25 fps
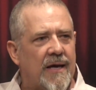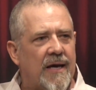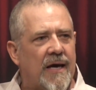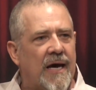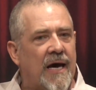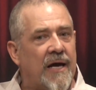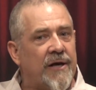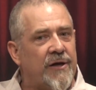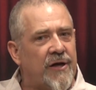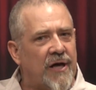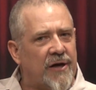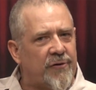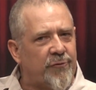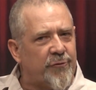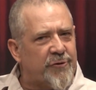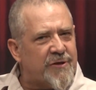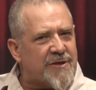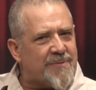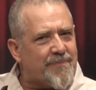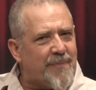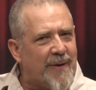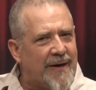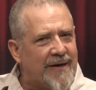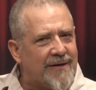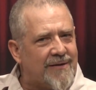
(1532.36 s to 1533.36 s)
And yet
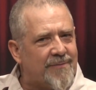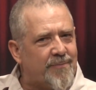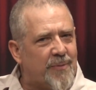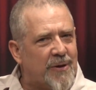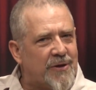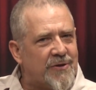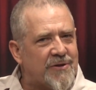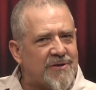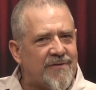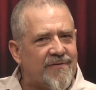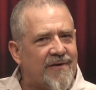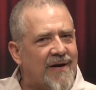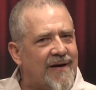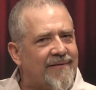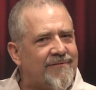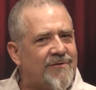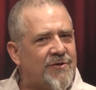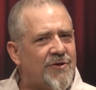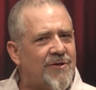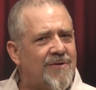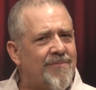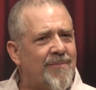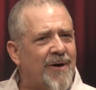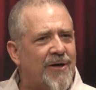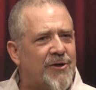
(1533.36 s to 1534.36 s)
respect, because if you have
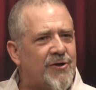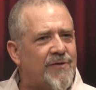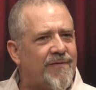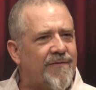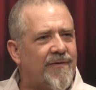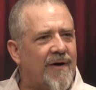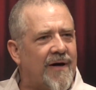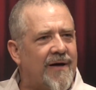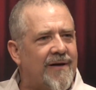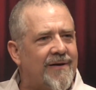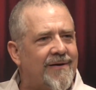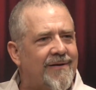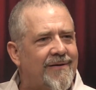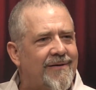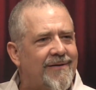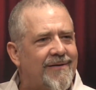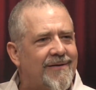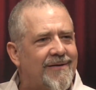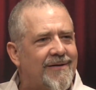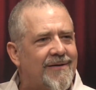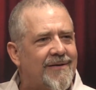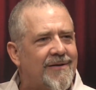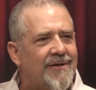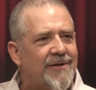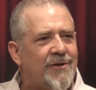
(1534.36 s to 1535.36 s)
too much fun,
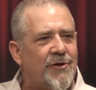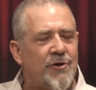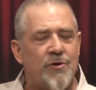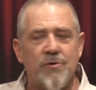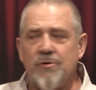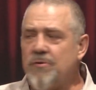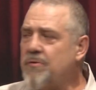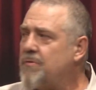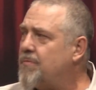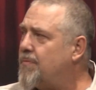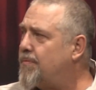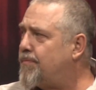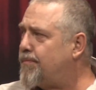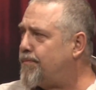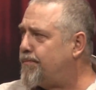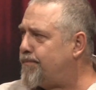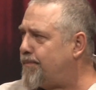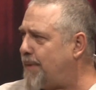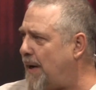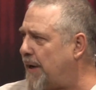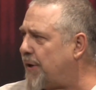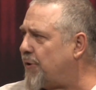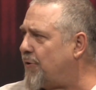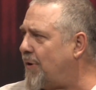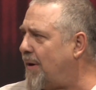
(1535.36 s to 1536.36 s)
you
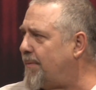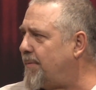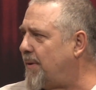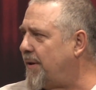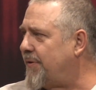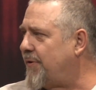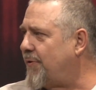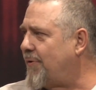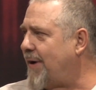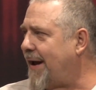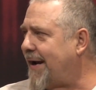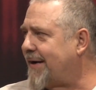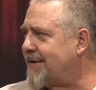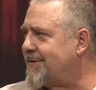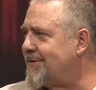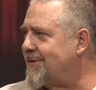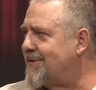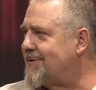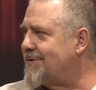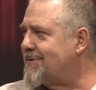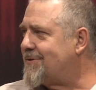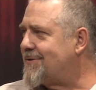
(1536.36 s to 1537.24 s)
bugger up other actors.